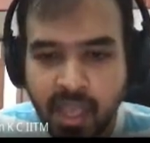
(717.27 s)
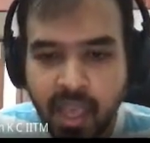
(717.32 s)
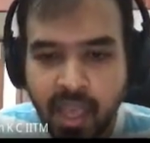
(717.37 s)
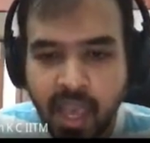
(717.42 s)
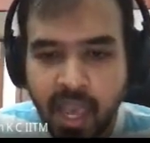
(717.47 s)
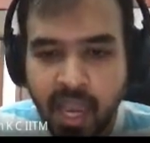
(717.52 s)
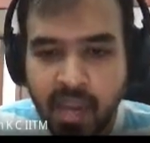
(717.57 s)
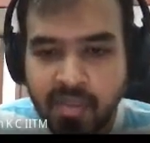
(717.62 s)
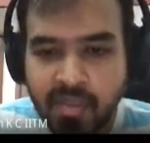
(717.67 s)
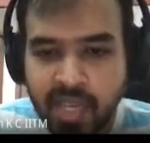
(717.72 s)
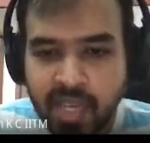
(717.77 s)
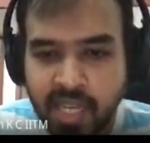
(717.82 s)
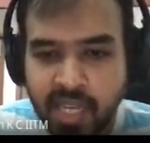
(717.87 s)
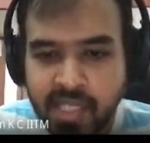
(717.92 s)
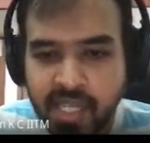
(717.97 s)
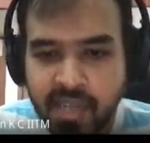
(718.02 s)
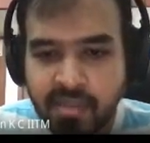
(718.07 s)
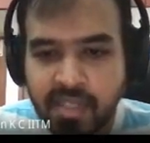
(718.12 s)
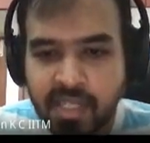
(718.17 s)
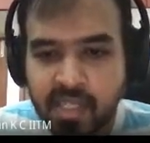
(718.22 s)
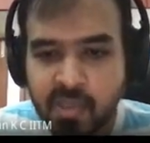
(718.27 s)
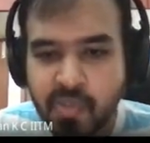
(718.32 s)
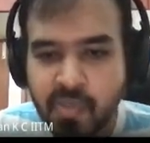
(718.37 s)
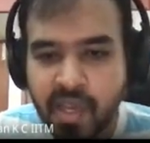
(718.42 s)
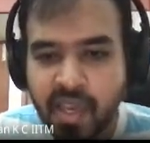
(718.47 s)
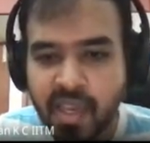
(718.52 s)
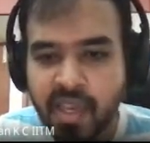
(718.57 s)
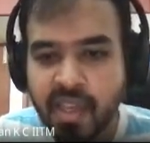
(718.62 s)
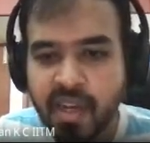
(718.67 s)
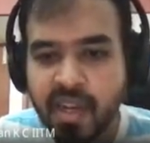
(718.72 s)
And we achieved this by
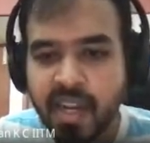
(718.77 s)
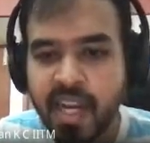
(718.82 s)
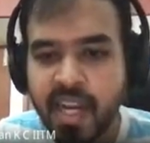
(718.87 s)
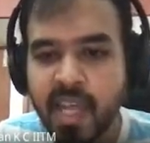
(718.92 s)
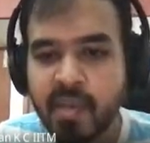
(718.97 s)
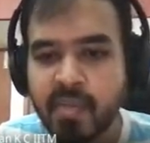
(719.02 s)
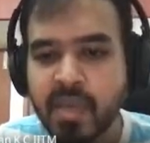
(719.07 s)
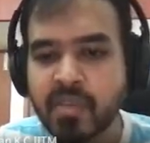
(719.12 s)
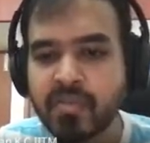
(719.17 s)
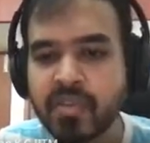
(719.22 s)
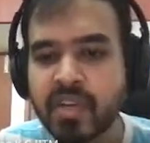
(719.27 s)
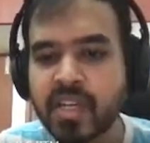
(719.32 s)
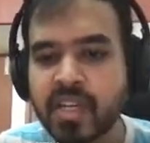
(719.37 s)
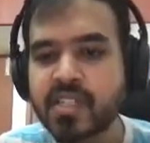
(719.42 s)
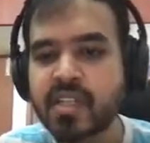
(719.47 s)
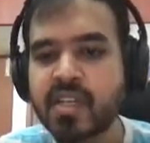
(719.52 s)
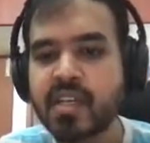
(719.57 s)
renaming first.